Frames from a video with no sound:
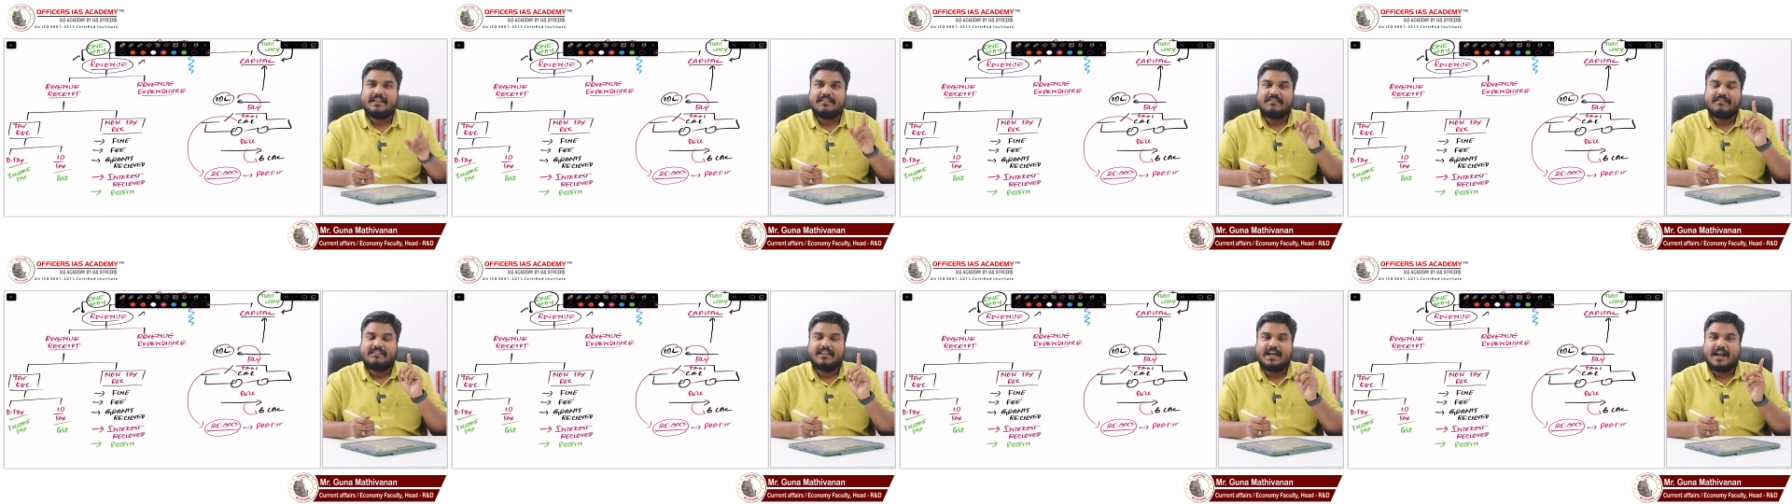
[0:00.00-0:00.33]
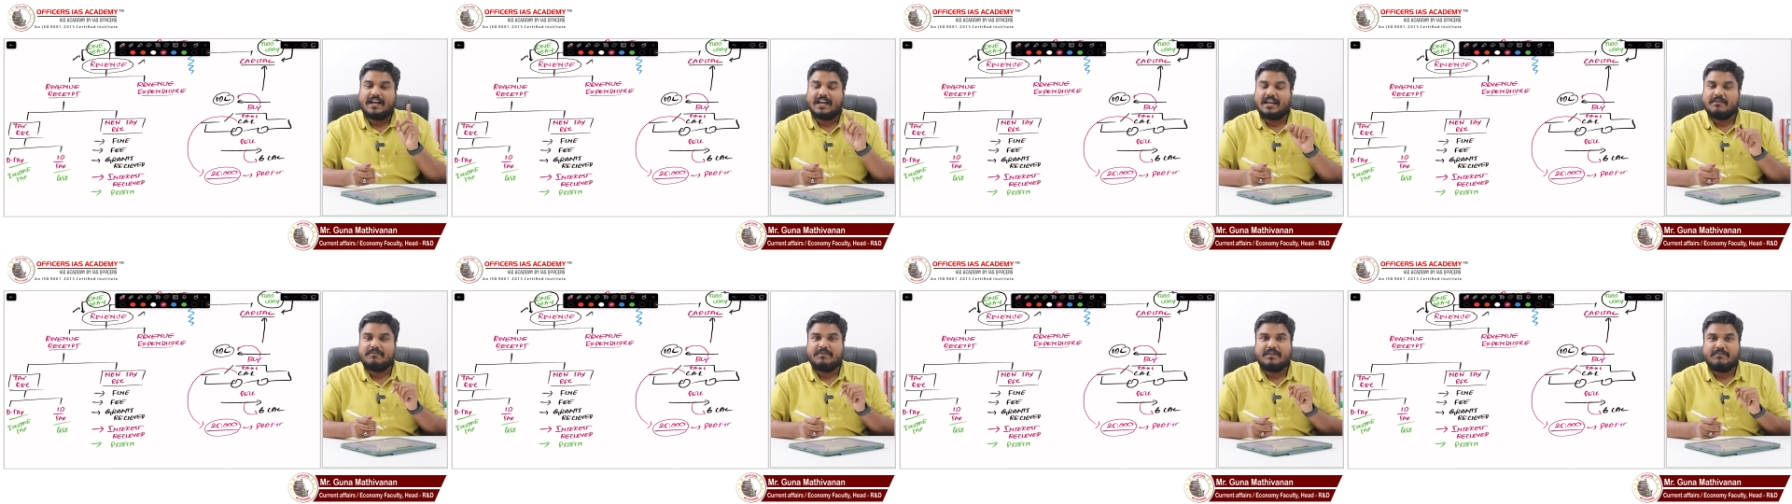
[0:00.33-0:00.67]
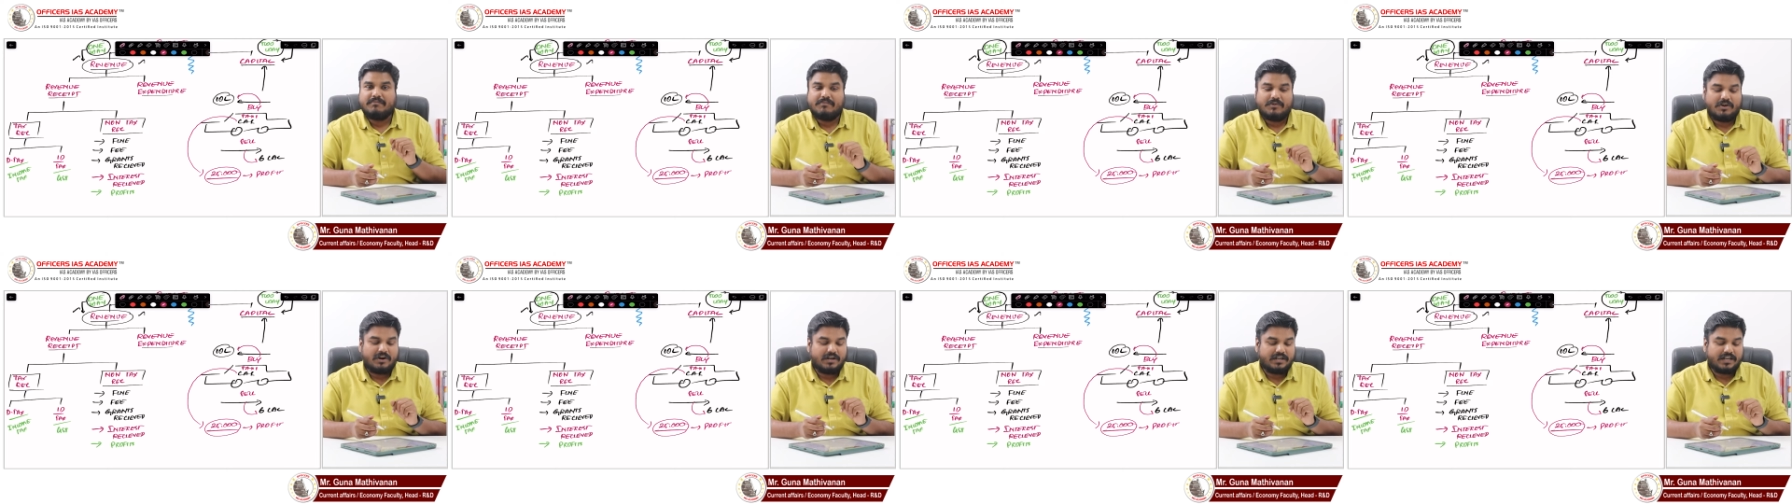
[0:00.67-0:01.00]
that will be
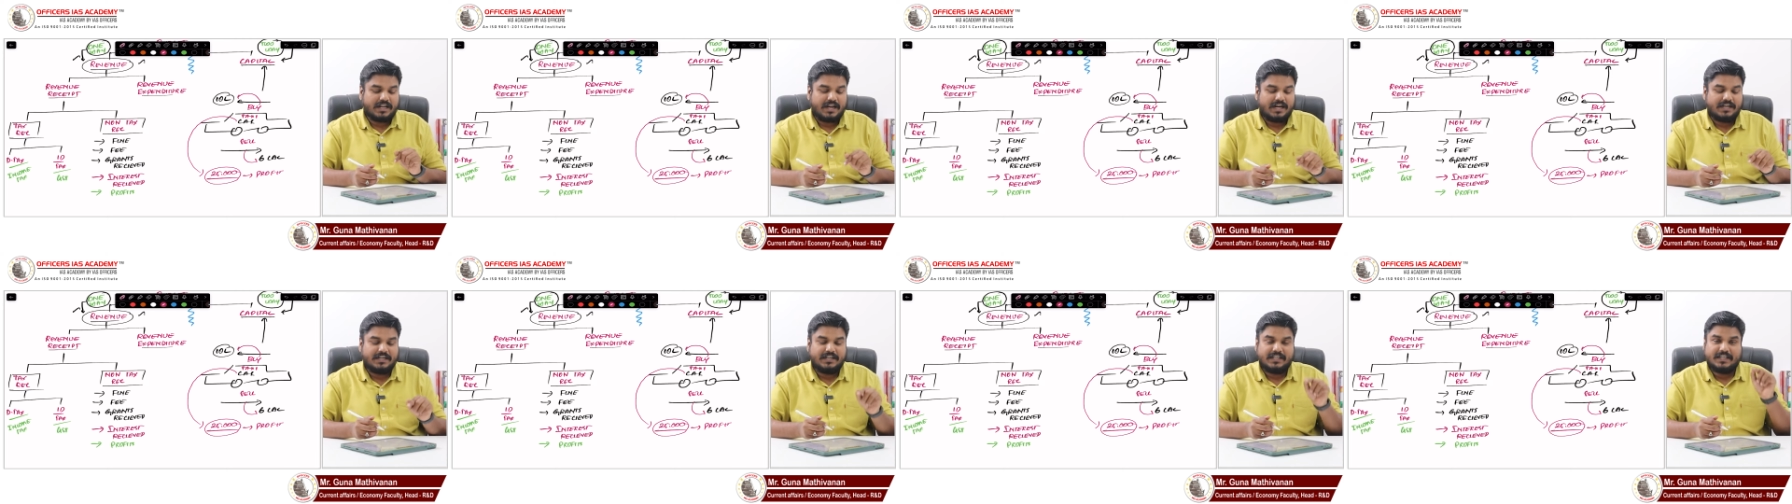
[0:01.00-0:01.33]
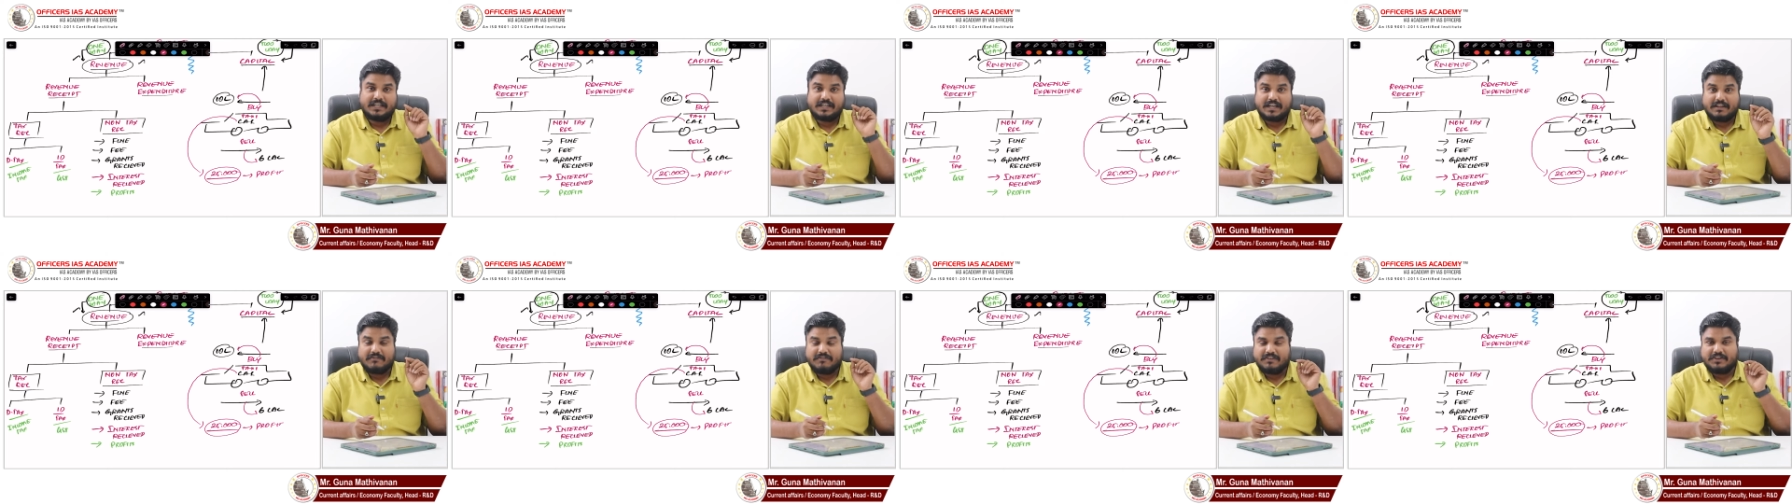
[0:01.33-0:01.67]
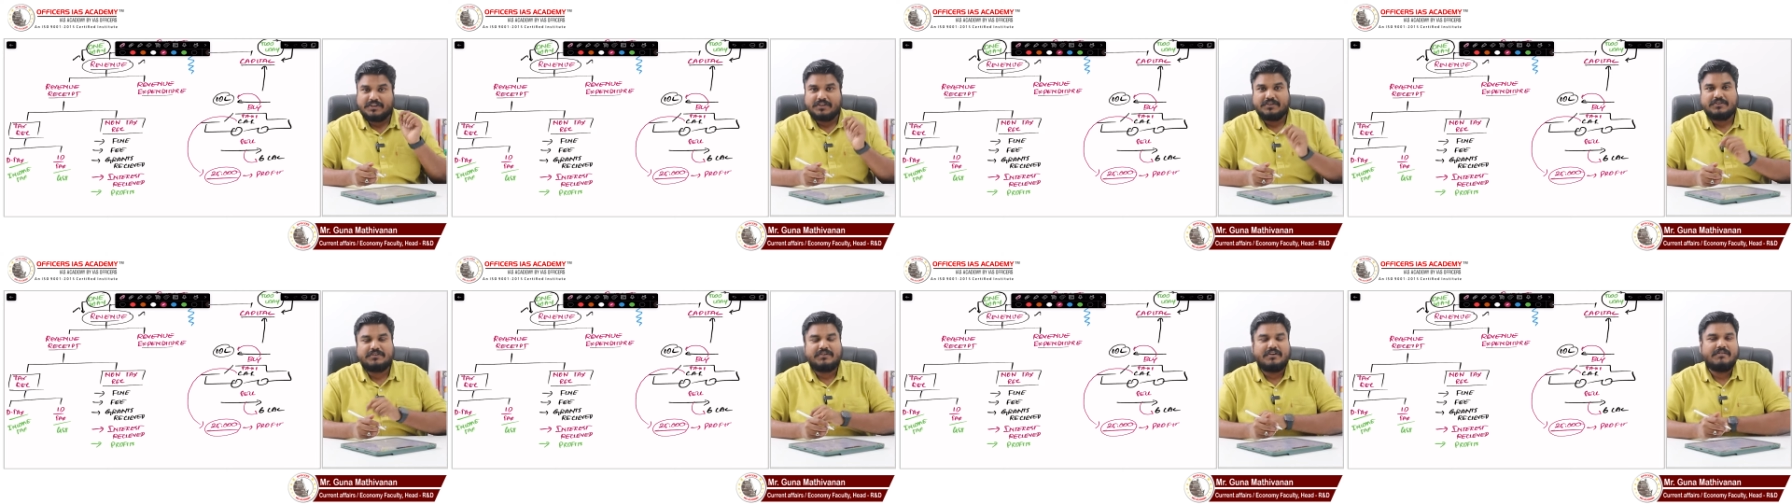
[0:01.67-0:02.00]
brought under
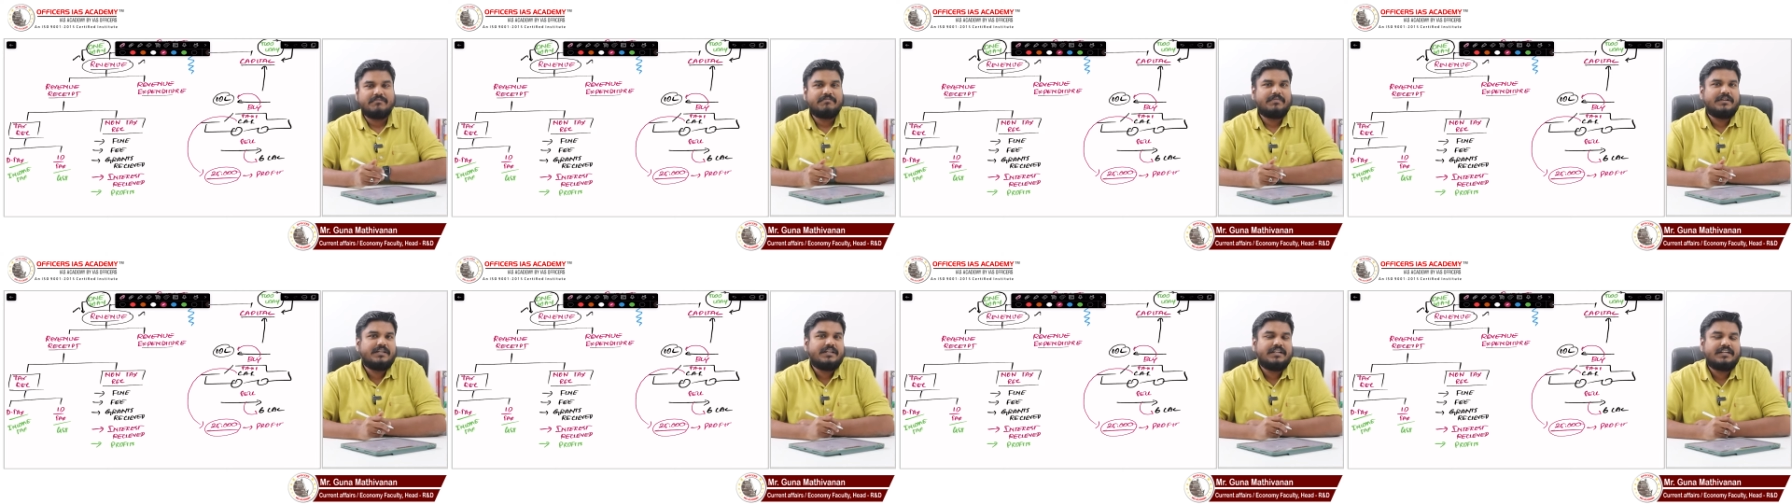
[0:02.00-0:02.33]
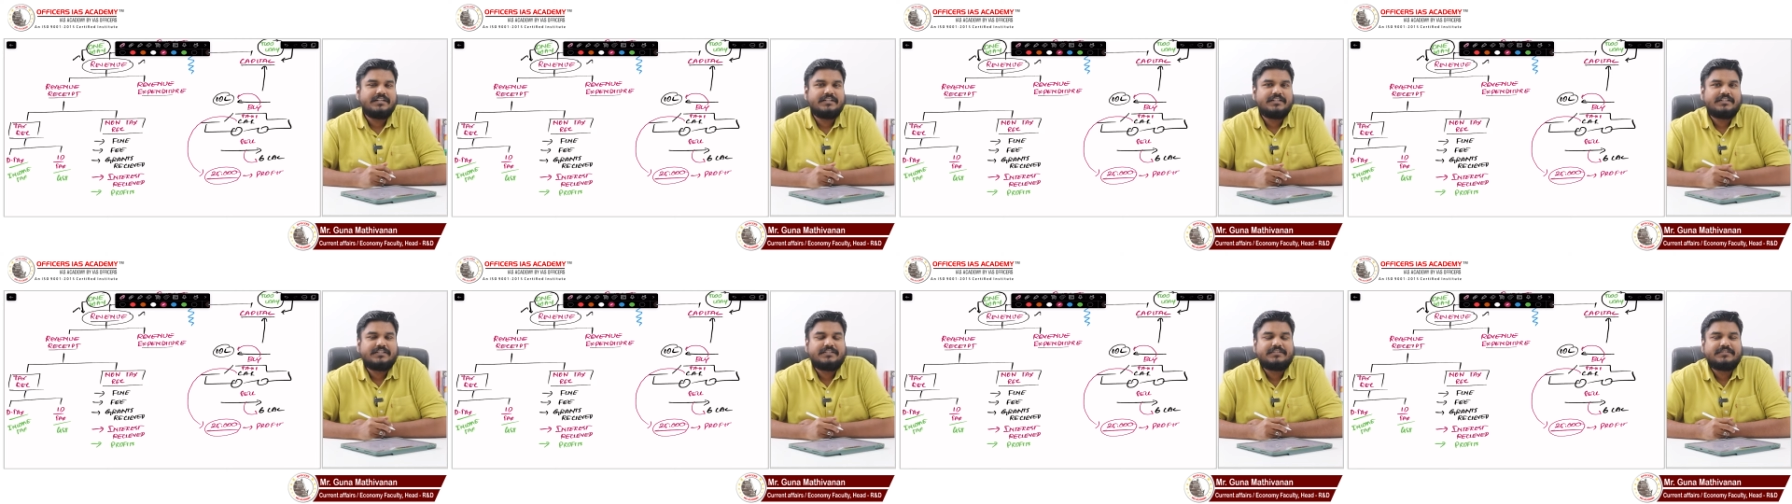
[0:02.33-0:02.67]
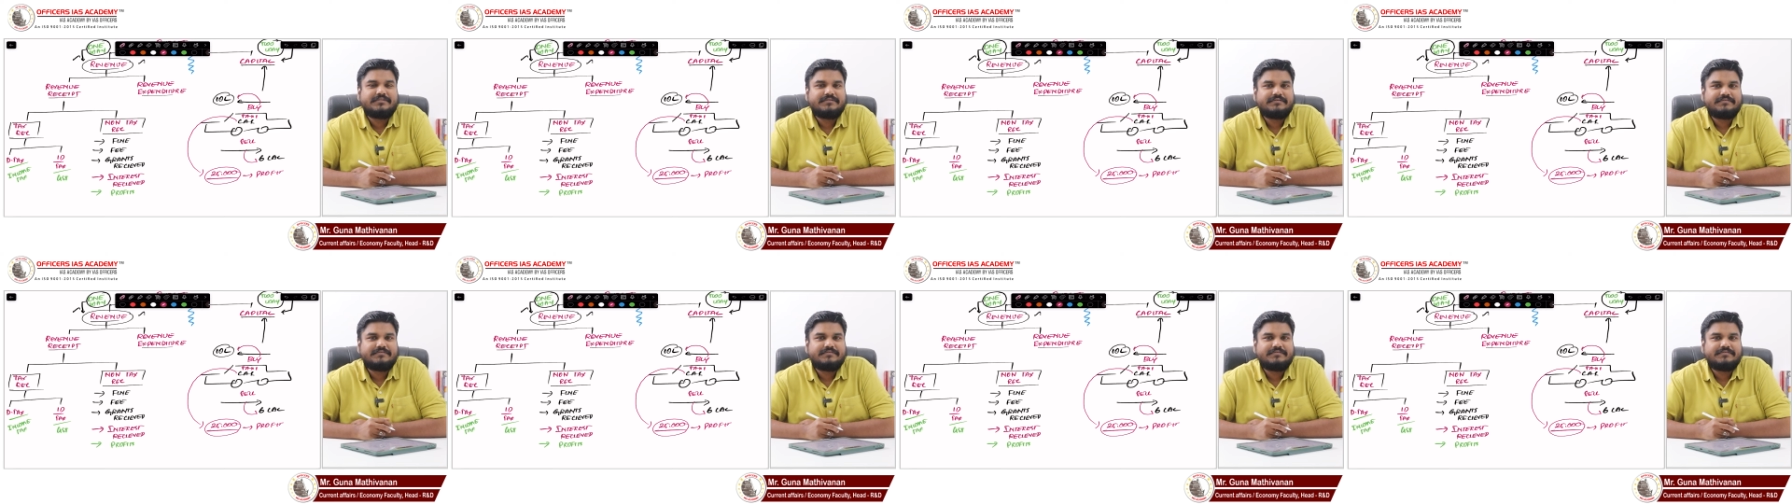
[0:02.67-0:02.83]
revenue component,